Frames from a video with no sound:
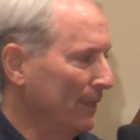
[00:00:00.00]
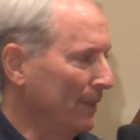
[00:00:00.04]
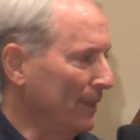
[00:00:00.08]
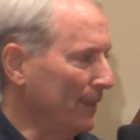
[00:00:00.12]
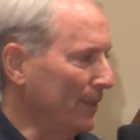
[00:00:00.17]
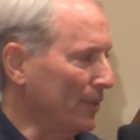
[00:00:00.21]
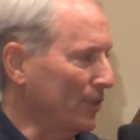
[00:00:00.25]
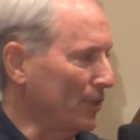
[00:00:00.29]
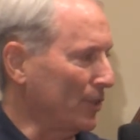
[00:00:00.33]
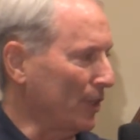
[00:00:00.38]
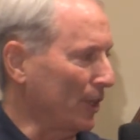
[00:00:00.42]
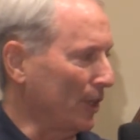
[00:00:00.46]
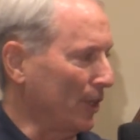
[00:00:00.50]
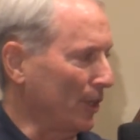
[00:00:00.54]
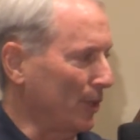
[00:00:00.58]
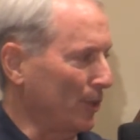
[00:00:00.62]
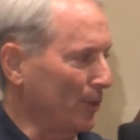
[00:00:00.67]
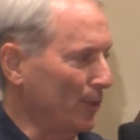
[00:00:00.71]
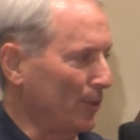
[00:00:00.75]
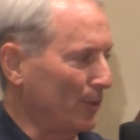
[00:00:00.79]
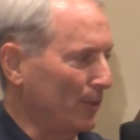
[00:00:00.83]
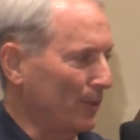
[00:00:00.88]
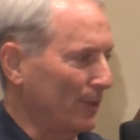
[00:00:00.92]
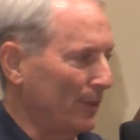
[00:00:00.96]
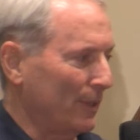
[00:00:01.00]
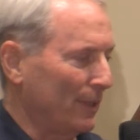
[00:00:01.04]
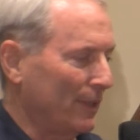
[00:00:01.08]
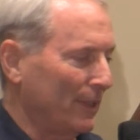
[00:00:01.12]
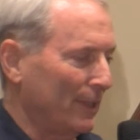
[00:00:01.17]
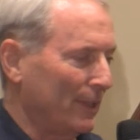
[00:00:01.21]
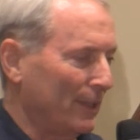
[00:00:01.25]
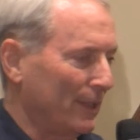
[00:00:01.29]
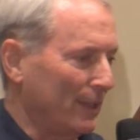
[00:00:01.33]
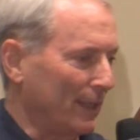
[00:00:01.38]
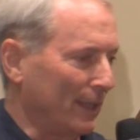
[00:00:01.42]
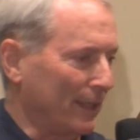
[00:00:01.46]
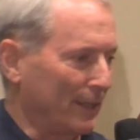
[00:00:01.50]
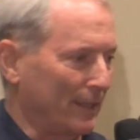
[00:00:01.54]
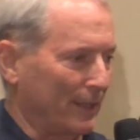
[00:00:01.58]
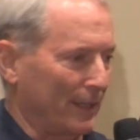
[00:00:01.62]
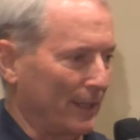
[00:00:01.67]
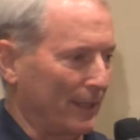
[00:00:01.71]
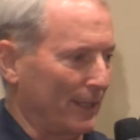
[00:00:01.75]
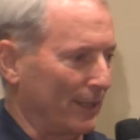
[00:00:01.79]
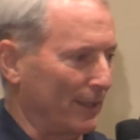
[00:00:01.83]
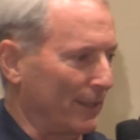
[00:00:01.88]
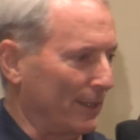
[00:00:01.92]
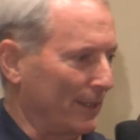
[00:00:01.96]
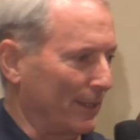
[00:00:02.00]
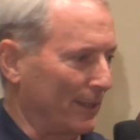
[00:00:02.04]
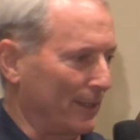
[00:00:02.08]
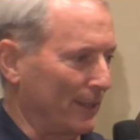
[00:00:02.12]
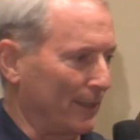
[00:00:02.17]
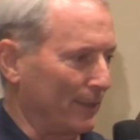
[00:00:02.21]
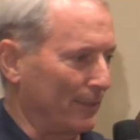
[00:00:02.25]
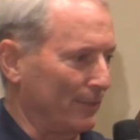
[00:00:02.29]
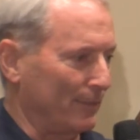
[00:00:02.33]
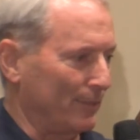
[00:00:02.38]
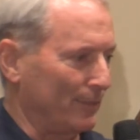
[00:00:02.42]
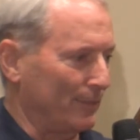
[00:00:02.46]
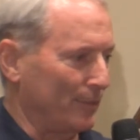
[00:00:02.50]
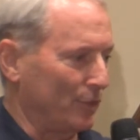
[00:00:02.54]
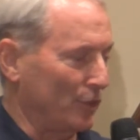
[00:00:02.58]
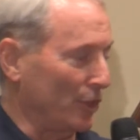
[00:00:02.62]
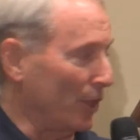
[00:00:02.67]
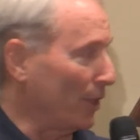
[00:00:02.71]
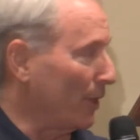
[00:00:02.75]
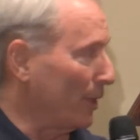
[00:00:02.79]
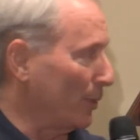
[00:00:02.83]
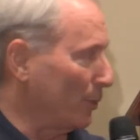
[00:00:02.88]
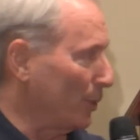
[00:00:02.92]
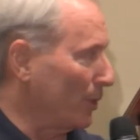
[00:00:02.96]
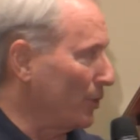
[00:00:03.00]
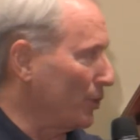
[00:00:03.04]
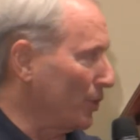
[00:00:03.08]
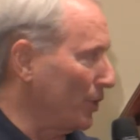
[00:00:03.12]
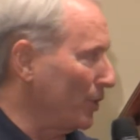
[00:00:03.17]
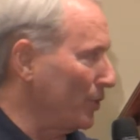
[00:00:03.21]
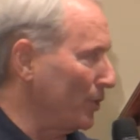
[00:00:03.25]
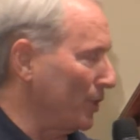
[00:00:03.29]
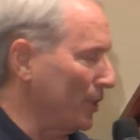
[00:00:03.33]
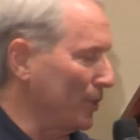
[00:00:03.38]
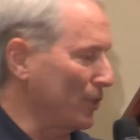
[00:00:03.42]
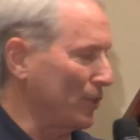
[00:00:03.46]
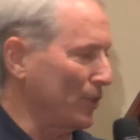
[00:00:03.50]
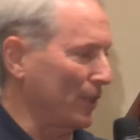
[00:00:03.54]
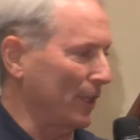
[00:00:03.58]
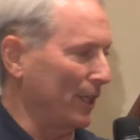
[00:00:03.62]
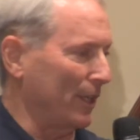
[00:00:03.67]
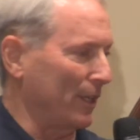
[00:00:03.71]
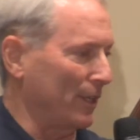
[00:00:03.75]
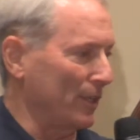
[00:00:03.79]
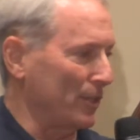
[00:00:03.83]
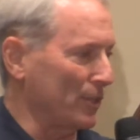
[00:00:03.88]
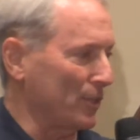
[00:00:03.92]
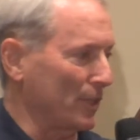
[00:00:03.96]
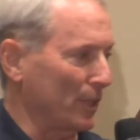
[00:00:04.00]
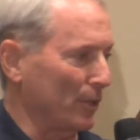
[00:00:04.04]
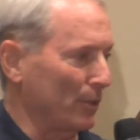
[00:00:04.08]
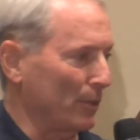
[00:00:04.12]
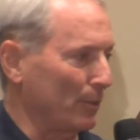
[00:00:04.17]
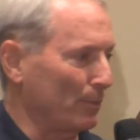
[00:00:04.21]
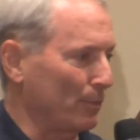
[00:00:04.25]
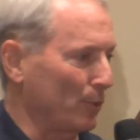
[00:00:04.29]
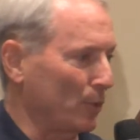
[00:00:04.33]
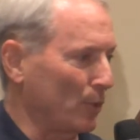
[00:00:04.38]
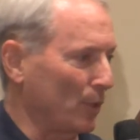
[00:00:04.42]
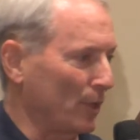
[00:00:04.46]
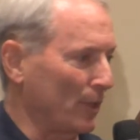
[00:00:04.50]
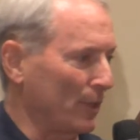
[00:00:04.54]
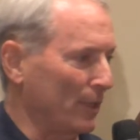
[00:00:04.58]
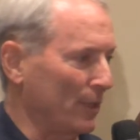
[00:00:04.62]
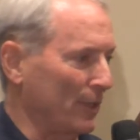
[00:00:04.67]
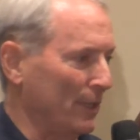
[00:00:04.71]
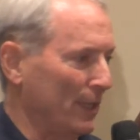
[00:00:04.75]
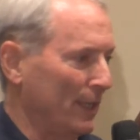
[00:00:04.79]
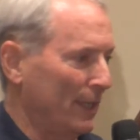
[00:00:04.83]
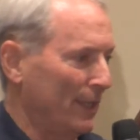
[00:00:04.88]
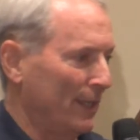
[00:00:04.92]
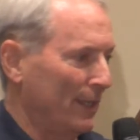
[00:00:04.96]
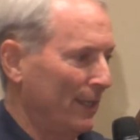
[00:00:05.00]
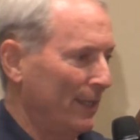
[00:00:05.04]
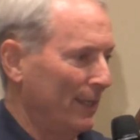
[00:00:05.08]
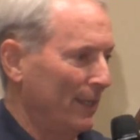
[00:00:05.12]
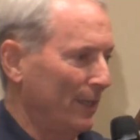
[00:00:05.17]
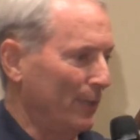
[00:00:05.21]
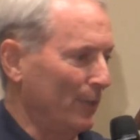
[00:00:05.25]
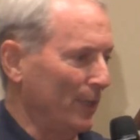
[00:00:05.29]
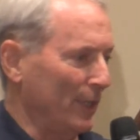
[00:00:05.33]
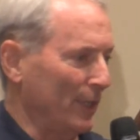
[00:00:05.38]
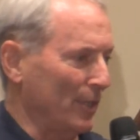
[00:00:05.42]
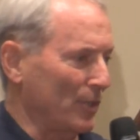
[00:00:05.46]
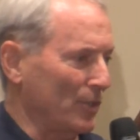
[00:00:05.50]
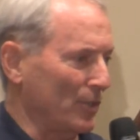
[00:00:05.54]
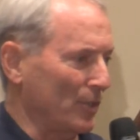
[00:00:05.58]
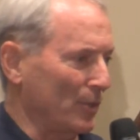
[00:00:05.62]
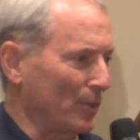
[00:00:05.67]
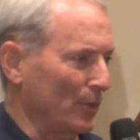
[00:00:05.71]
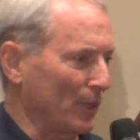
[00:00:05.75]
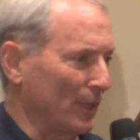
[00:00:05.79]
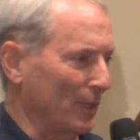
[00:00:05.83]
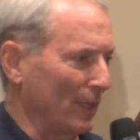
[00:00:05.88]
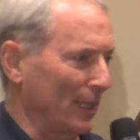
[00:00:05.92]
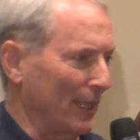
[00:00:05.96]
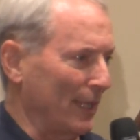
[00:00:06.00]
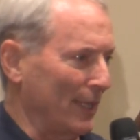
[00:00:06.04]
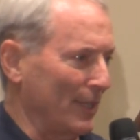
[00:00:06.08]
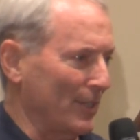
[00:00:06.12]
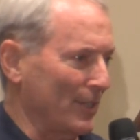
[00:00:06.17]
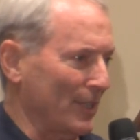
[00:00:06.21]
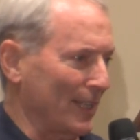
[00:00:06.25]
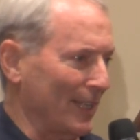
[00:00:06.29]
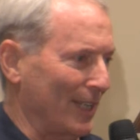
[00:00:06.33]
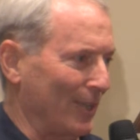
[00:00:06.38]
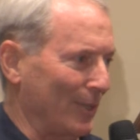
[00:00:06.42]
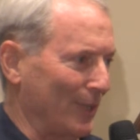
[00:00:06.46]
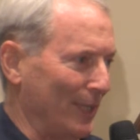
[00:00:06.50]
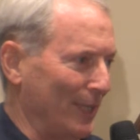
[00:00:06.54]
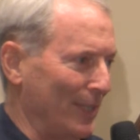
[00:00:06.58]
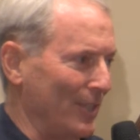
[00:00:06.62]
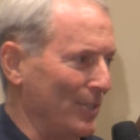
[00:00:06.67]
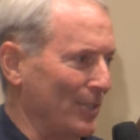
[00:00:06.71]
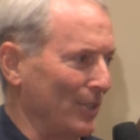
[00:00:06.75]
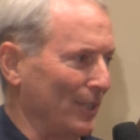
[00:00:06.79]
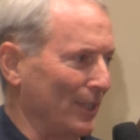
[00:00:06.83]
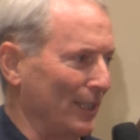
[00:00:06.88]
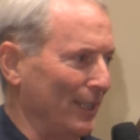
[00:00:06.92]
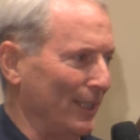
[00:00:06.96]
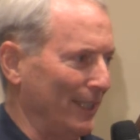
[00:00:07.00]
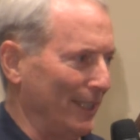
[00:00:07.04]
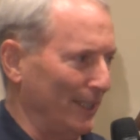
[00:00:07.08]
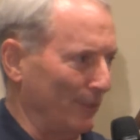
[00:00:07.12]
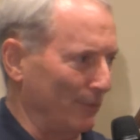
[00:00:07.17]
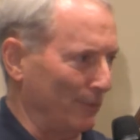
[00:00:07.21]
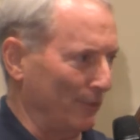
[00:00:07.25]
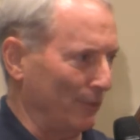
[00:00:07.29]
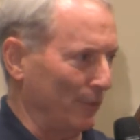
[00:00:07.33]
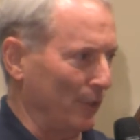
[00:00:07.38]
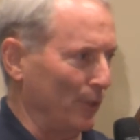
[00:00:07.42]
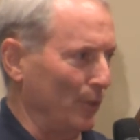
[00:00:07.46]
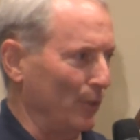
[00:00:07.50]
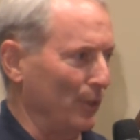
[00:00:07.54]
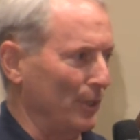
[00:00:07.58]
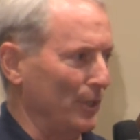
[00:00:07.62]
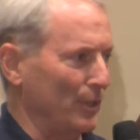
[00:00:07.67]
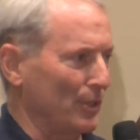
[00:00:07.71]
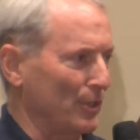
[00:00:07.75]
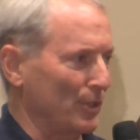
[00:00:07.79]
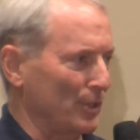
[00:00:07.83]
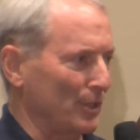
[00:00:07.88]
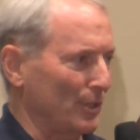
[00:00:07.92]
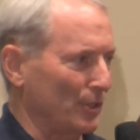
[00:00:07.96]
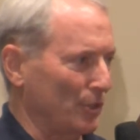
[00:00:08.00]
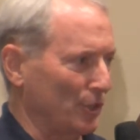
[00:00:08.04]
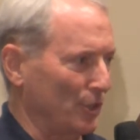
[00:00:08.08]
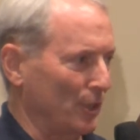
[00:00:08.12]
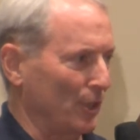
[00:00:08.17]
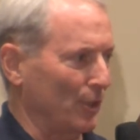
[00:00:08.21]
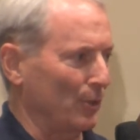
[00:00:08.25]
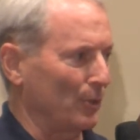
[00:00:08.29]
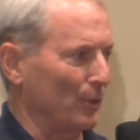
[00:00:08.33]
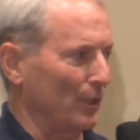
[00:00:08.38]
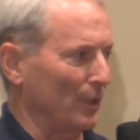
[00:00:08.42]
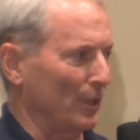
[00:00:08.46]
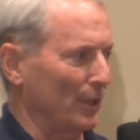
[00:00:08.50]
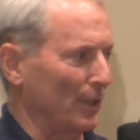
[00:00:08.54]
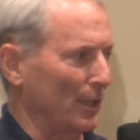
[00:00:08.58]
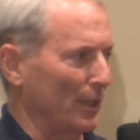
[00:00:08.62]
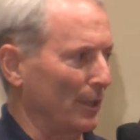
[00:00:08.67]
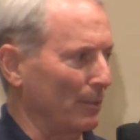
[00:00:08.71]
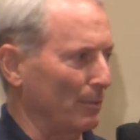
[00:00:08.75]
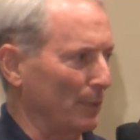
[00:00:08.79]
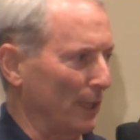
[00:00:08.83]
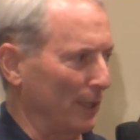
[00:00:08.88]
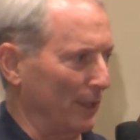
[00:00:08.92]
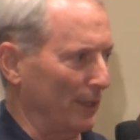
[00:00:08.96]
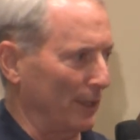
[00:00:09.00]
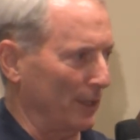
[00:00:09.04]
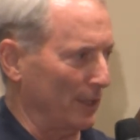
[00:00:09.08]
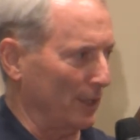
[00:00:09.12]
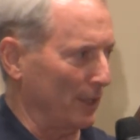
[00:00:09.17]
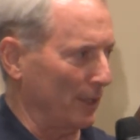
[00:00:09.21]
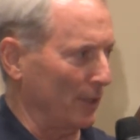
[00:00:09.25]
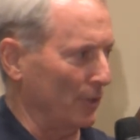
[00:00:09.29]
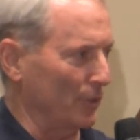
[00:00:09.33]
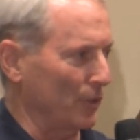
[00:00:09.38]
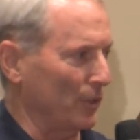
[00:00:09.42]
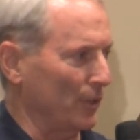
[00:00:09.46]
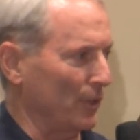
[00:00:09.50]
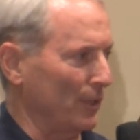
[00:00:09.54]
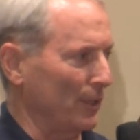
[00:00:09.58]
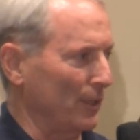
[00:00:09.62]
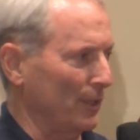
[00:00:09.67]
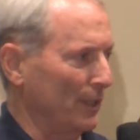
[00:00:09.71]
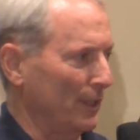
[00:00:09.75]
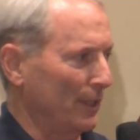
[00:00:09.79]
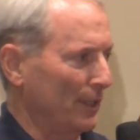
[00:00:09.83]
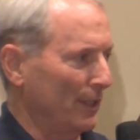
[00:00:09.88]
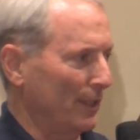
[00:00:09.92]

And so I think um, sharing what you just shared is so important. And we also realize how easily influenced children are by the culture.